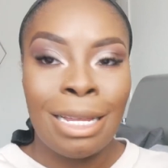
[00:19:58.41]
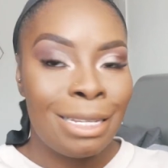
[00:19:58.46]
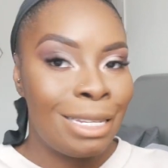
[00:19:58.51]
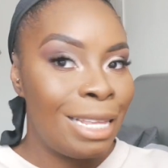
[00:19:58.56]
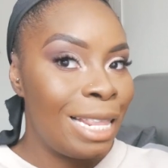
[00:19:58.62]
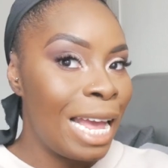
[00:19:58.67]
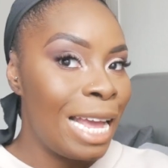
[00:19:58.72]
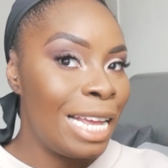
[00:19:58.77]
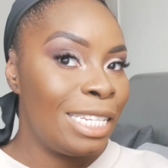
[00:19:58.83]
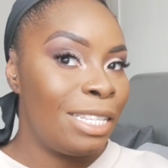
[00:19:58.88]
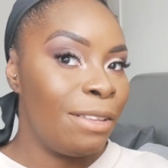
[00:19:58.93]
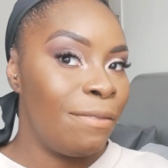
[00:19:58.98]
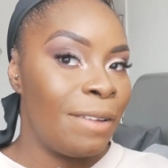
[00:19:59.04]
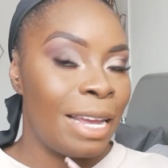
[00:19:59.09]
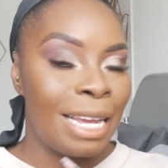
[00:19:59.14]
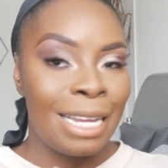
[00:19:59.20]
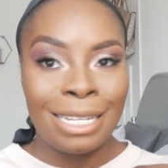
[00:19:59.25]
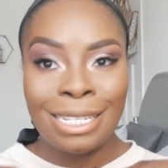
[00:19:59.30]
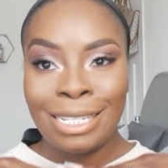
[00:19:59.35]
So that is the
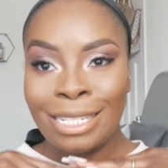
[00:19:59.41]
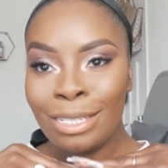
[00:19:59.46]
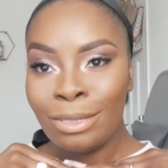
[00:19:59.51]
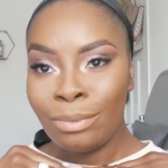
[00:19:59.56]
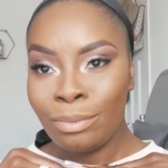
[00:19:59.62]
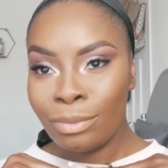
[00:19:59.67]
face.